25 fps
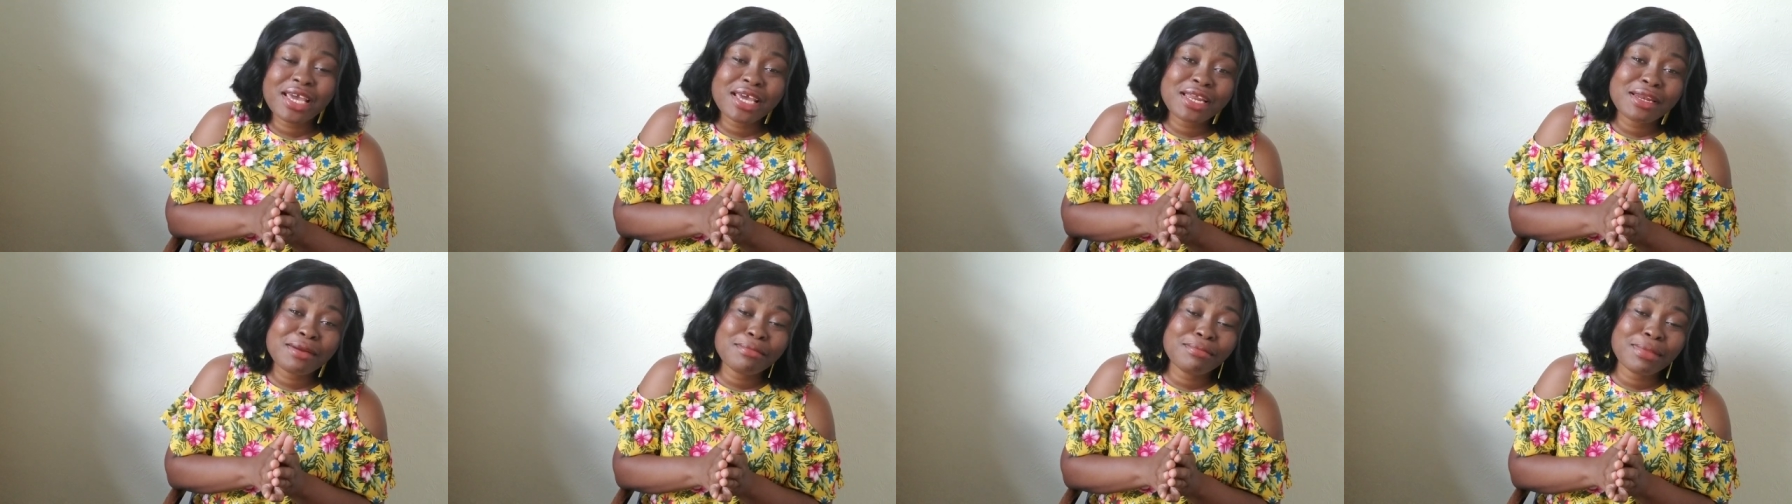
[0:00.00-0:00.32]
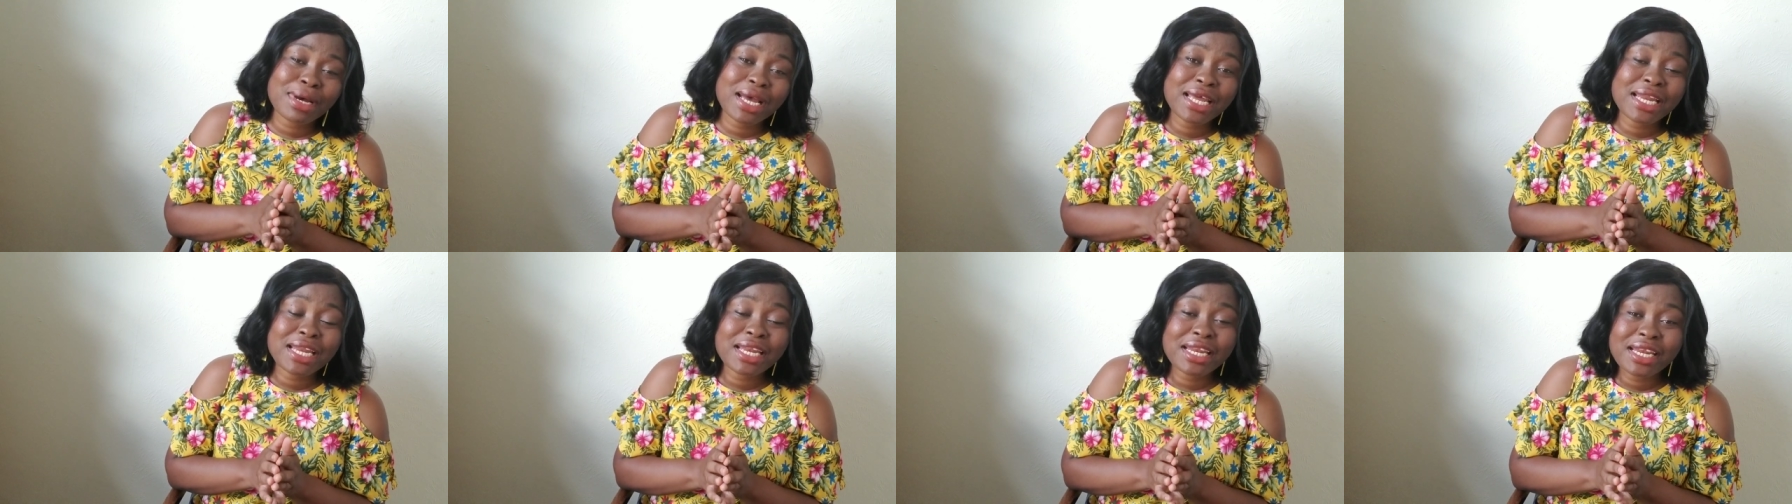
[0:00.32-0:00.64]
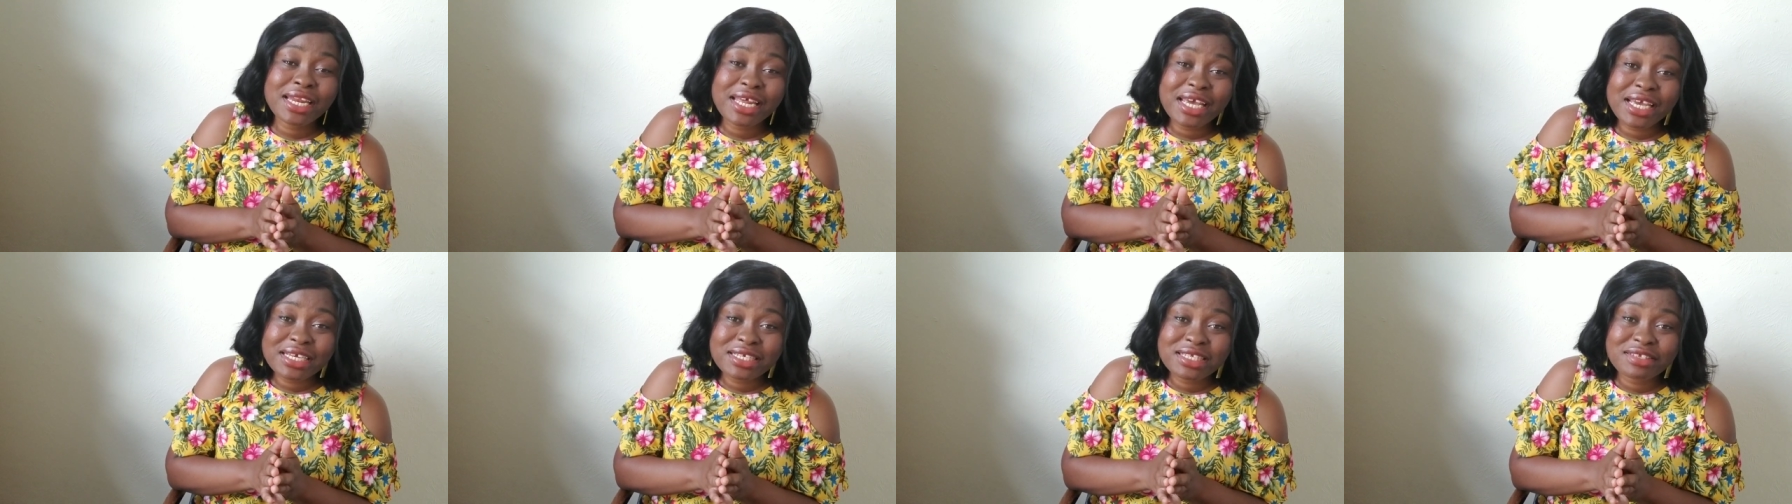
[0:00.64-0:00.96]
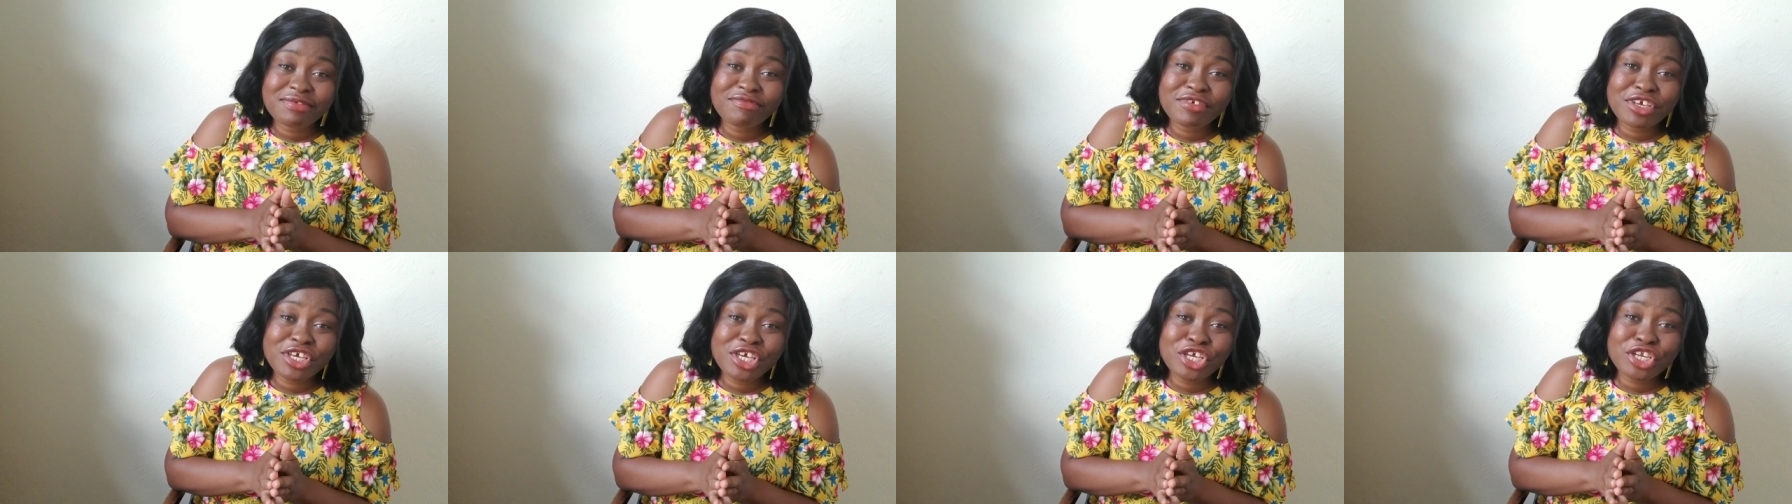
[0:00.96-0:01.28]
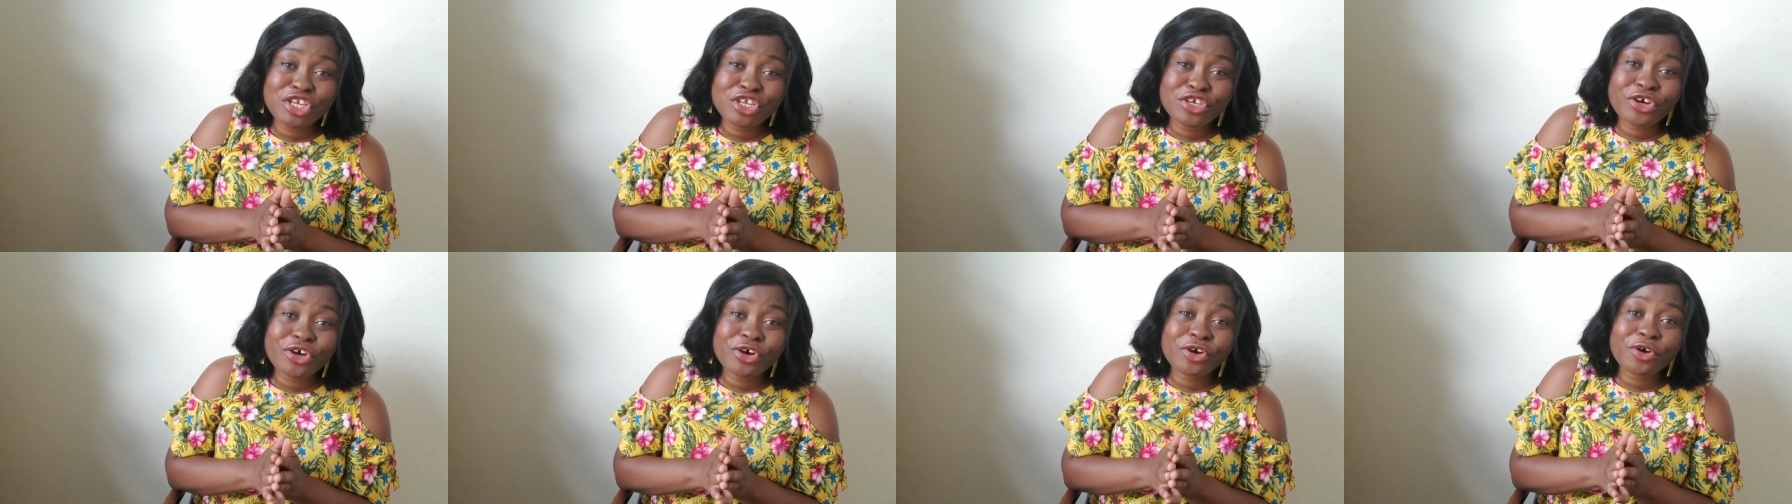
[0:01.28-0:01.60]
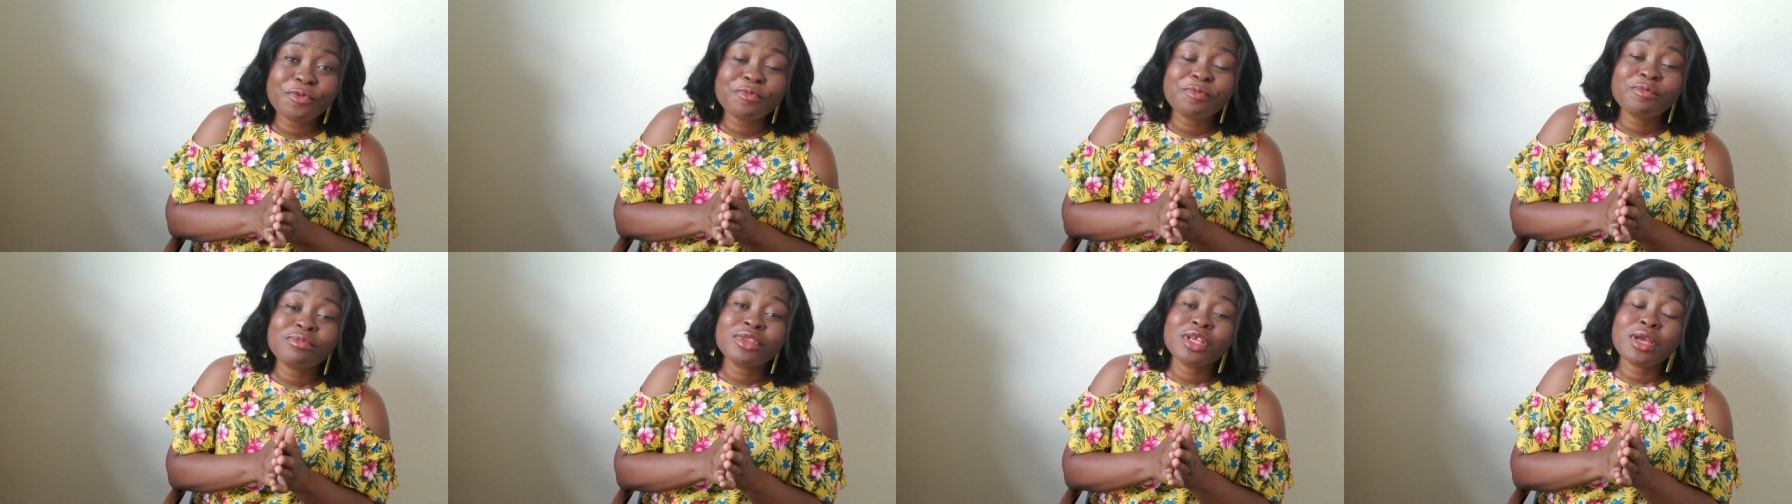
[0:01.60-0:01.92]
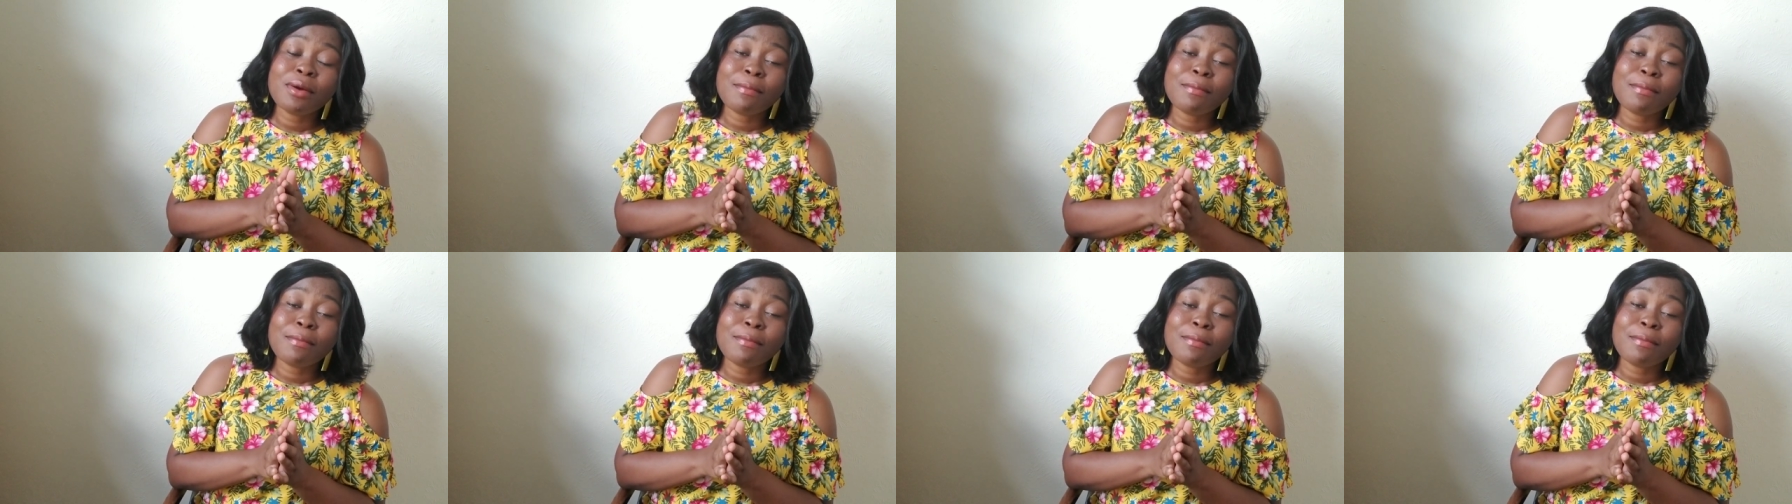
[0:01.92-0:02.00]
in my next video.